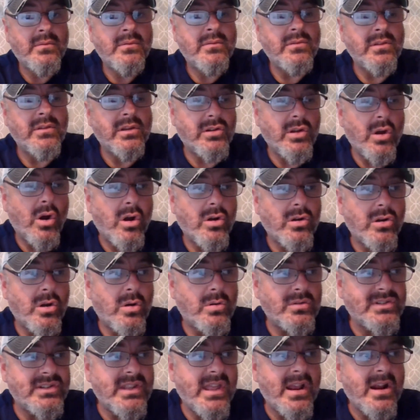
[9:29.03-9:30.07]
The dog
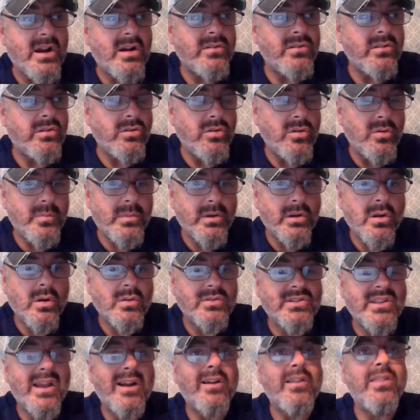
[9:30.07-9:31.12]
goes there, the human goes
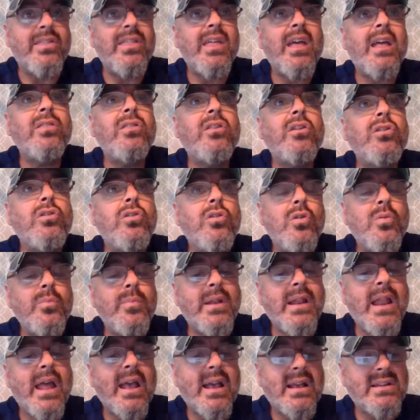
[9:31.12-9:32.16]
there. Then the
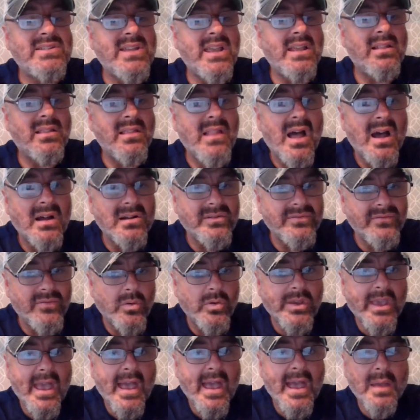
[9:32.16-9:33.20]
human has a lot of
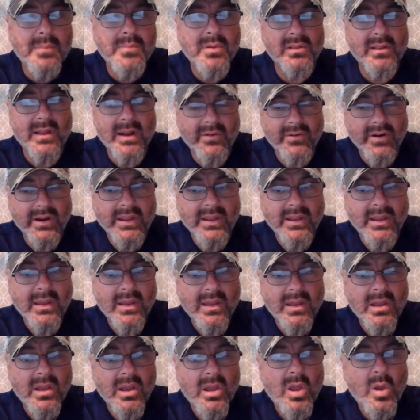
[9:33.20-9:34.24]
vocabulary
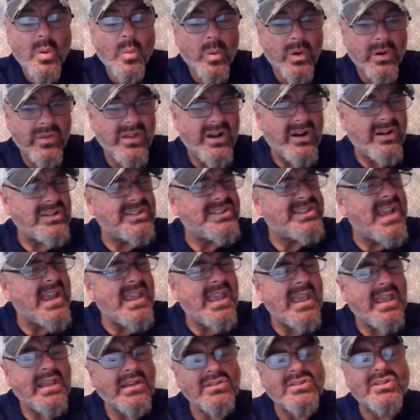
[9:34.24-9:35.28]
where they're
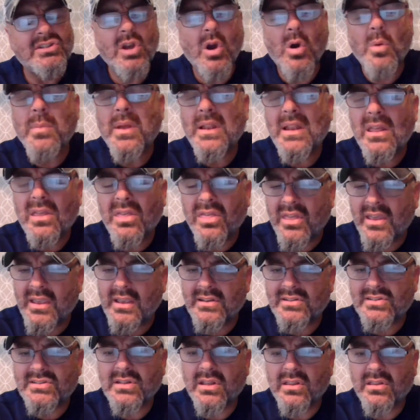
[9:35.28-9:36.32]
saying so many
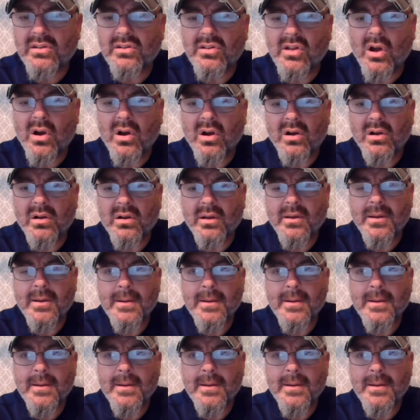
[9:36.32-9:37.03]
things to the dog.